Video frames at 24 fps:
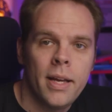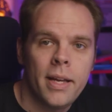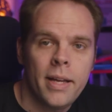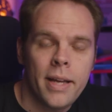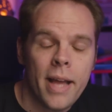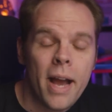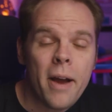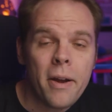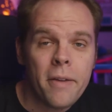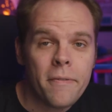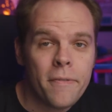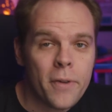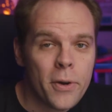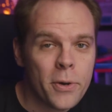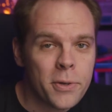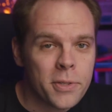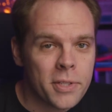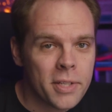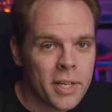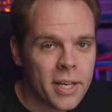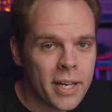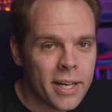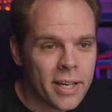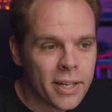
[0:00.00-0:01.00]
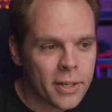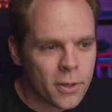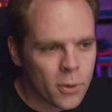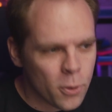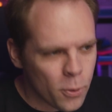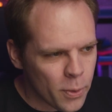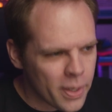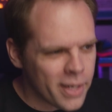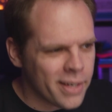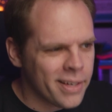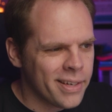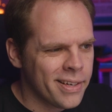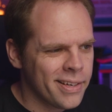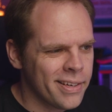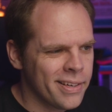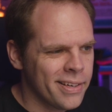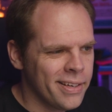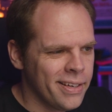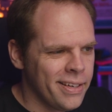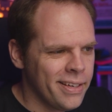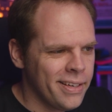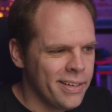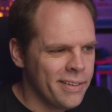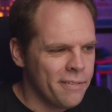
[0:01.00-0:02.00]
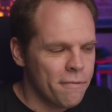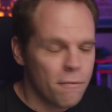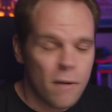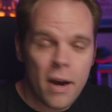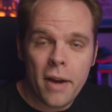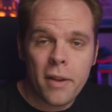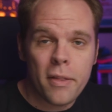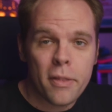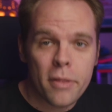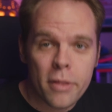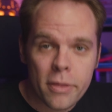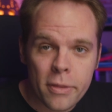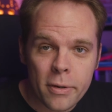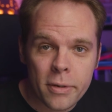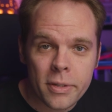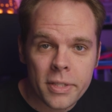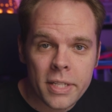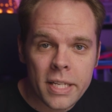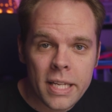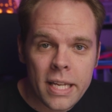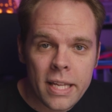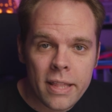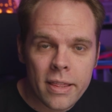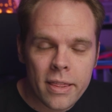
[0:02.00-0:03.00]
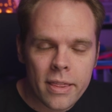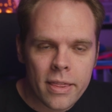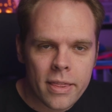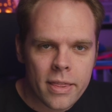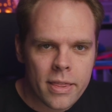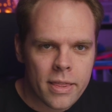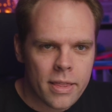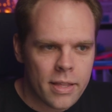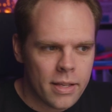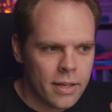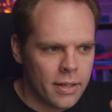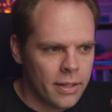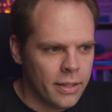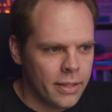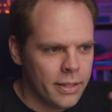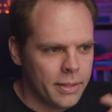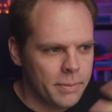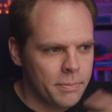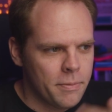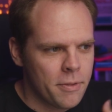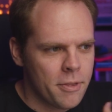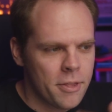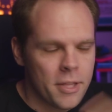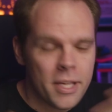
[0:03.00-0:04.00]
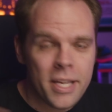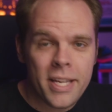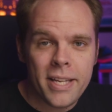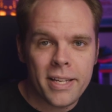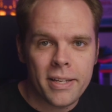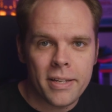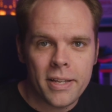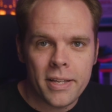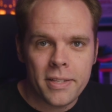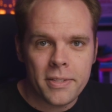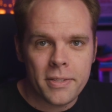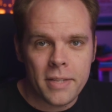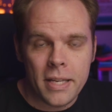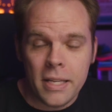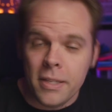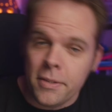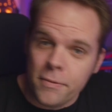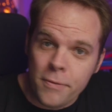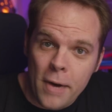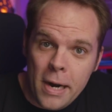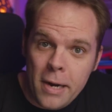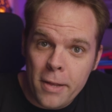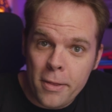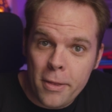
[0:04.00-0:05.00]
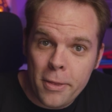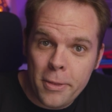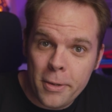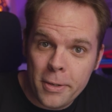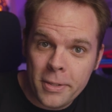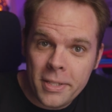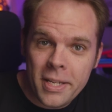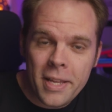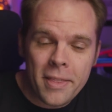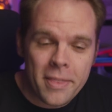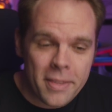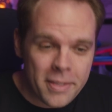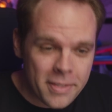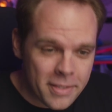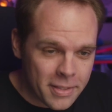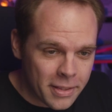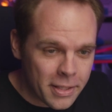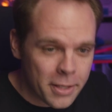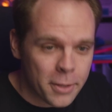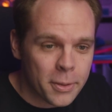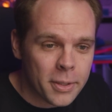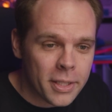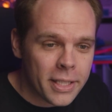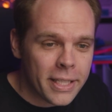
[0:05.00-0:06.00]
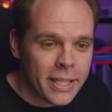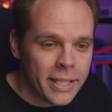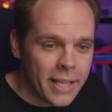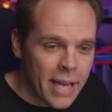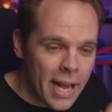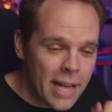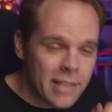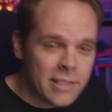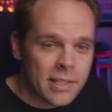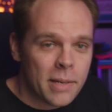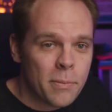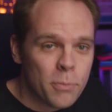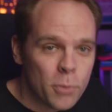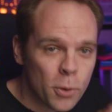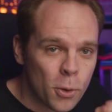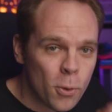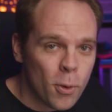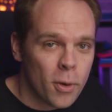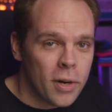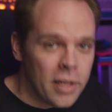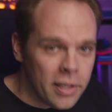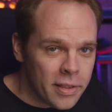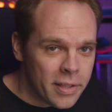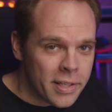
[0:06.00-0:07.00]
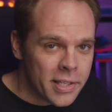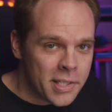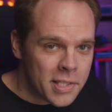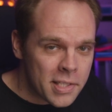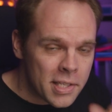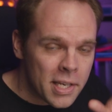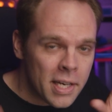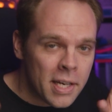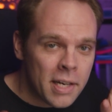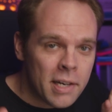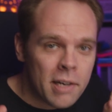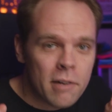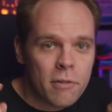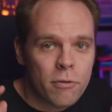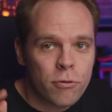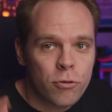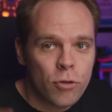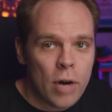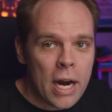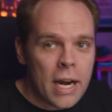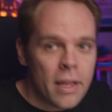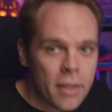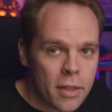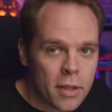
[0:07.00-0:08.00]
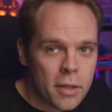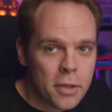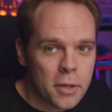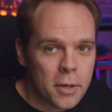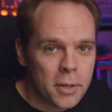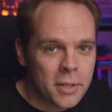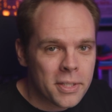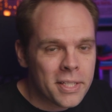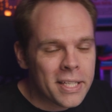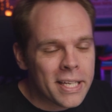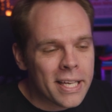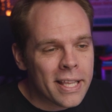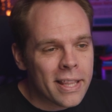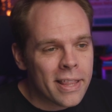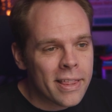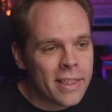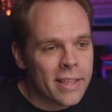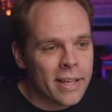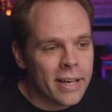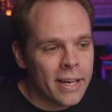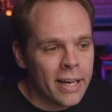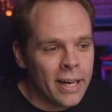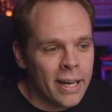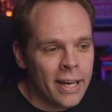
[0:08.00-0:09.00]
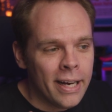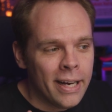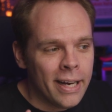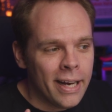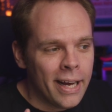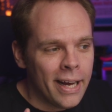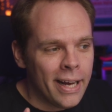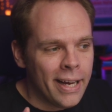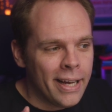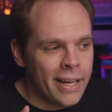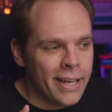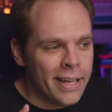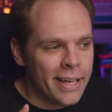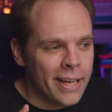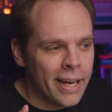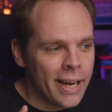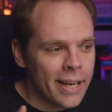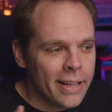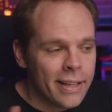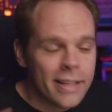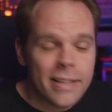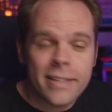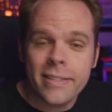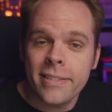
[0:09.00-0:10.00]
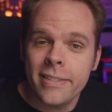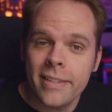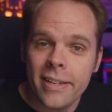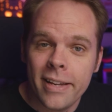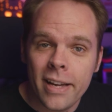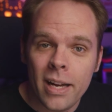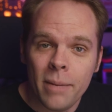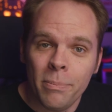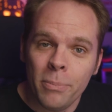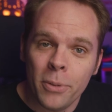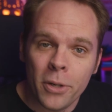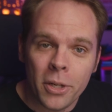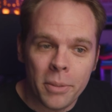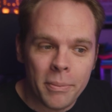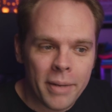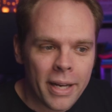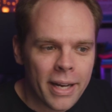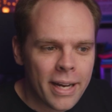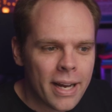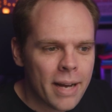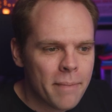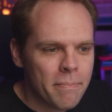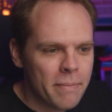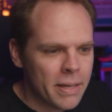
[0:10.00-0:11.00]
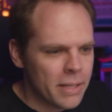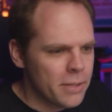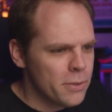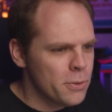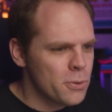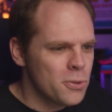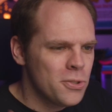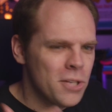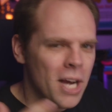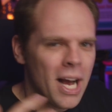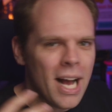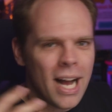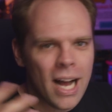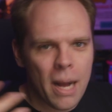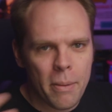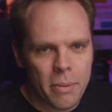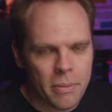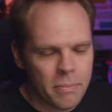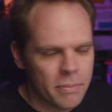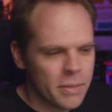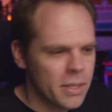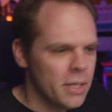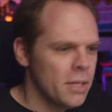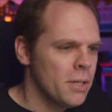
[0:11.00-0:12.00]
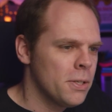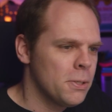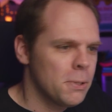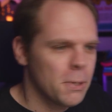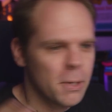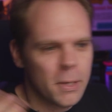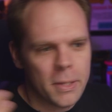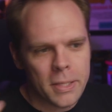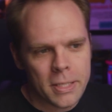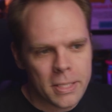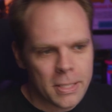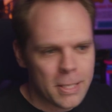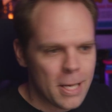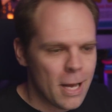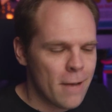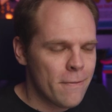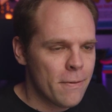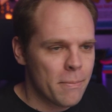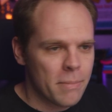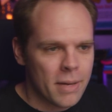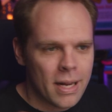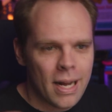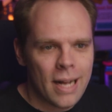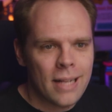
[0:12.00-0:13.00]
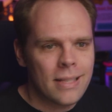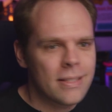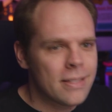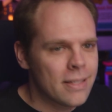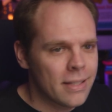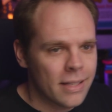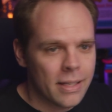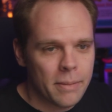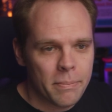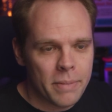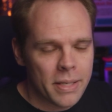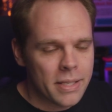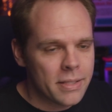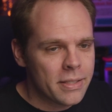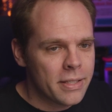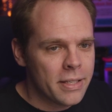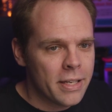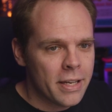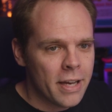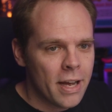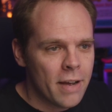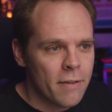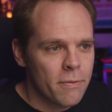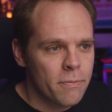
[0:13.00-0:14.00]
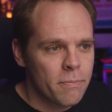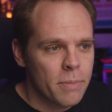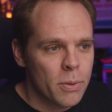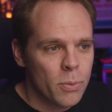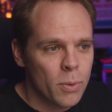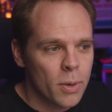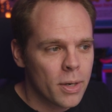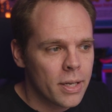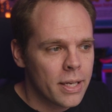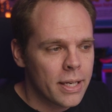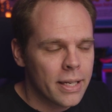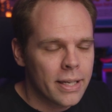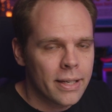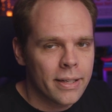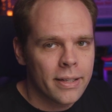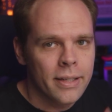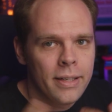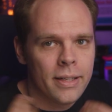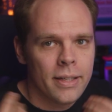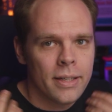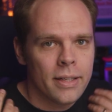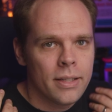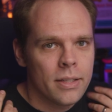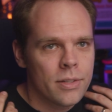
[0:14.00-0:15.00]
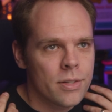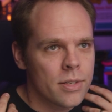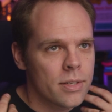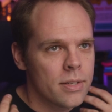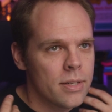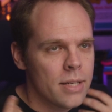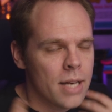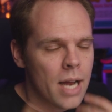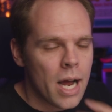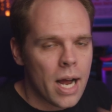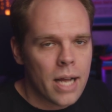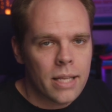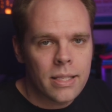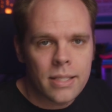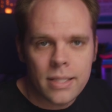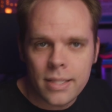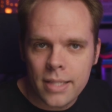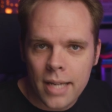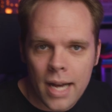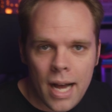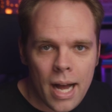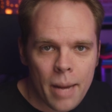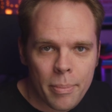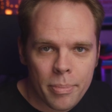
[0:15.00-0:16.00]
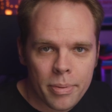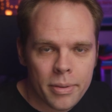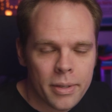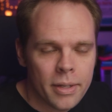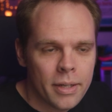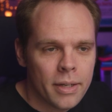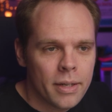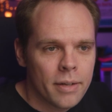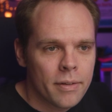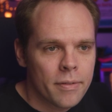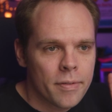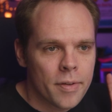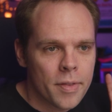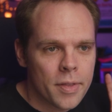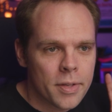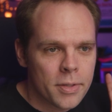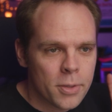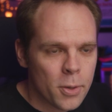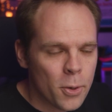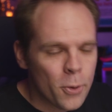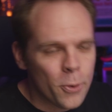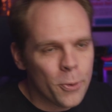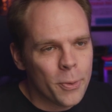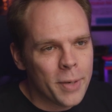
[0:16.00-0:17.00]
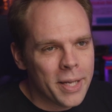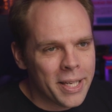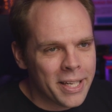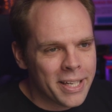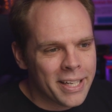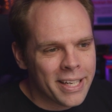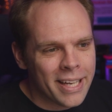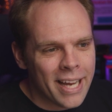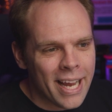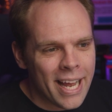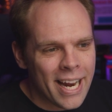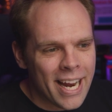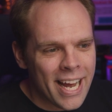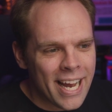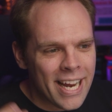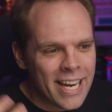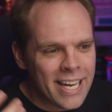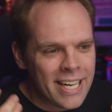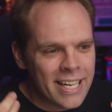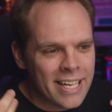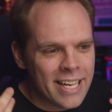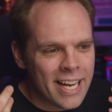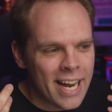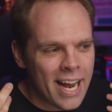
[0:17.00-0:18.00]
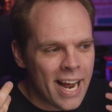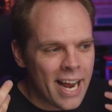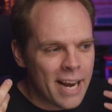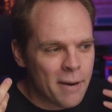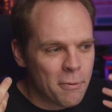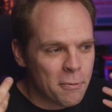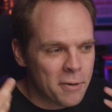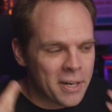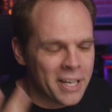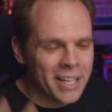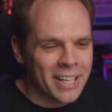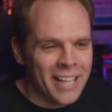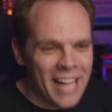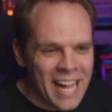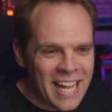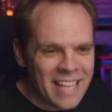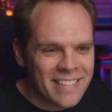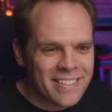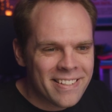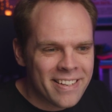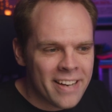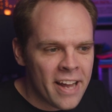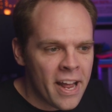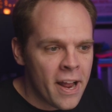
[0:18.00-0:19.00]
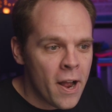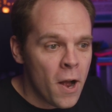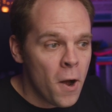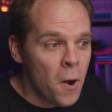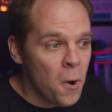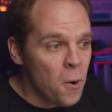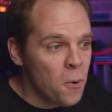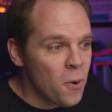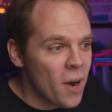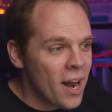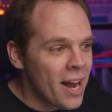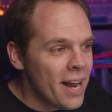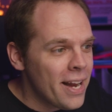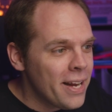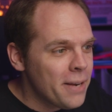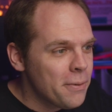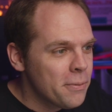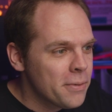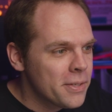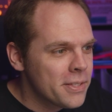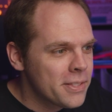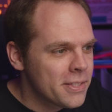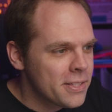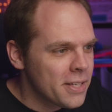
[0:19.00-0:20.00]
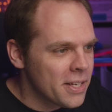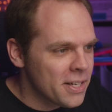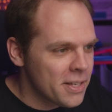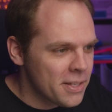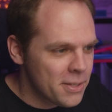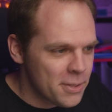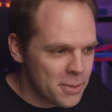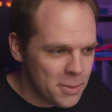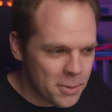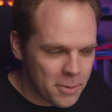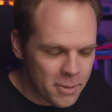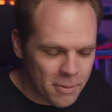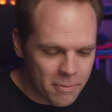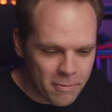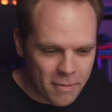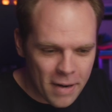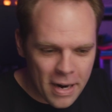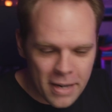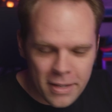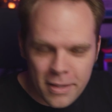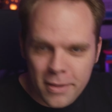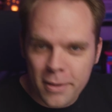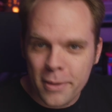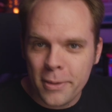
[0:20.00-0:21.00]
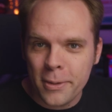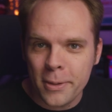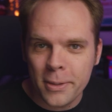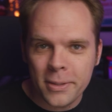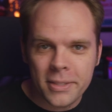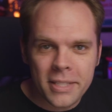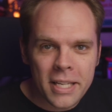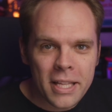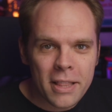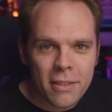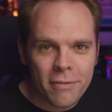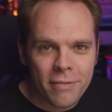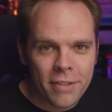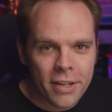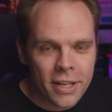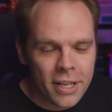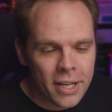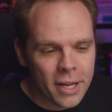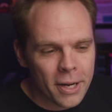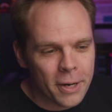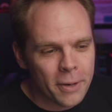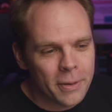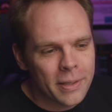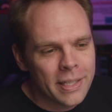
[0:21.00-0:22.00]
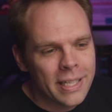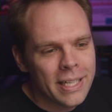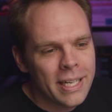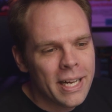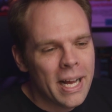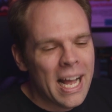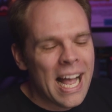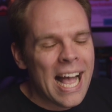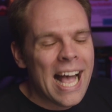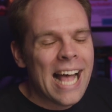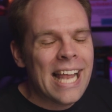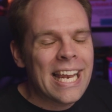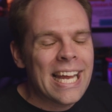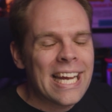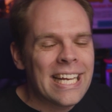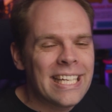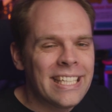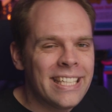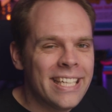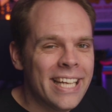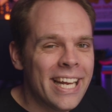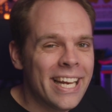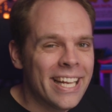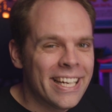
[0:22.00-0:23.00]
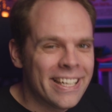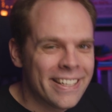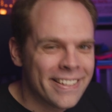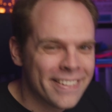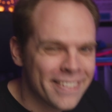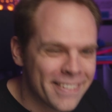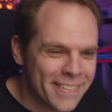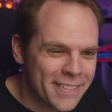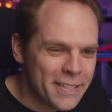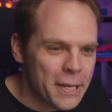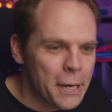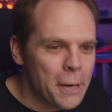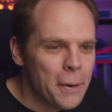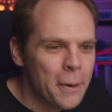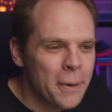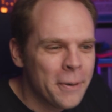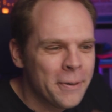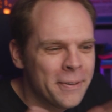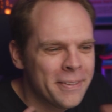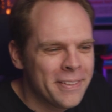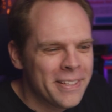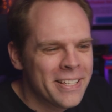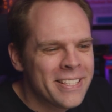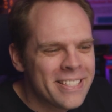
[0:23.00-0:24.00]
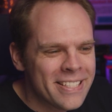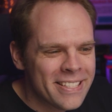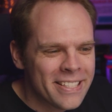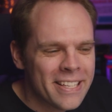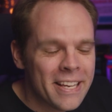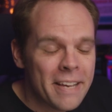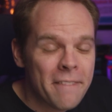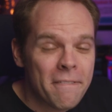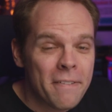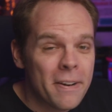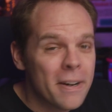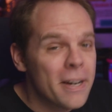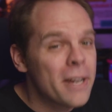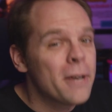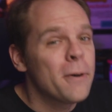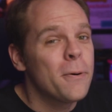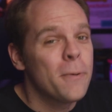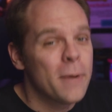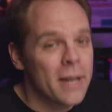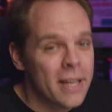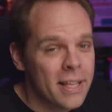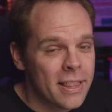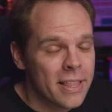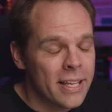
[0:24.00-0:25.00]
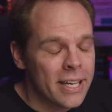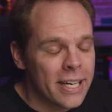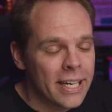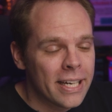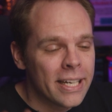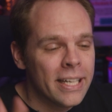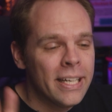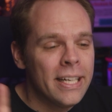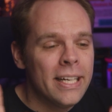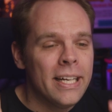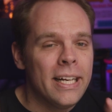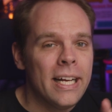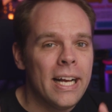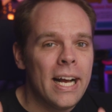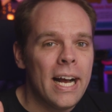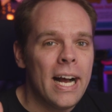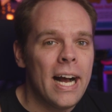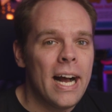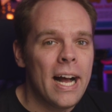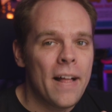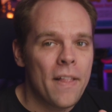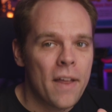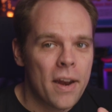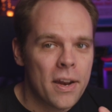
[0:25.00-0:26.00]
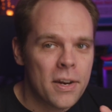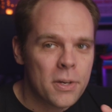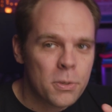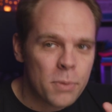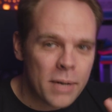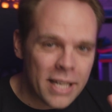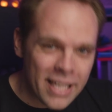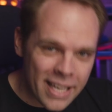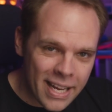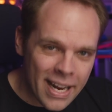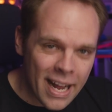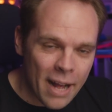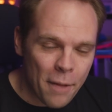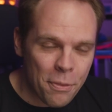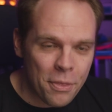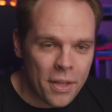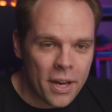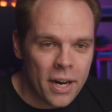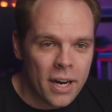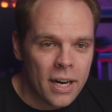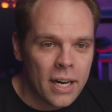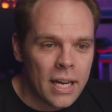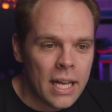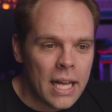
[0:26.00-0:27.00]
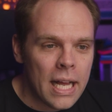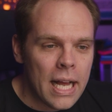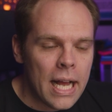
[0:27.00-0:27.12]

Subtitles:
Howdy, folks. Quick Friday the 13th thing. It's Friday the 13th. It's literally, as I'm recording this, Friday the 13th. I let it sneak up on me. I got my new job. I'm doing all this stuff. I'm constantly busy. I've been working just nonstop for this whole week, and I realized today, oh, I was gonna do a Friday the 13th video, and I didn't. So this is a very quick thing that I just want to get out there.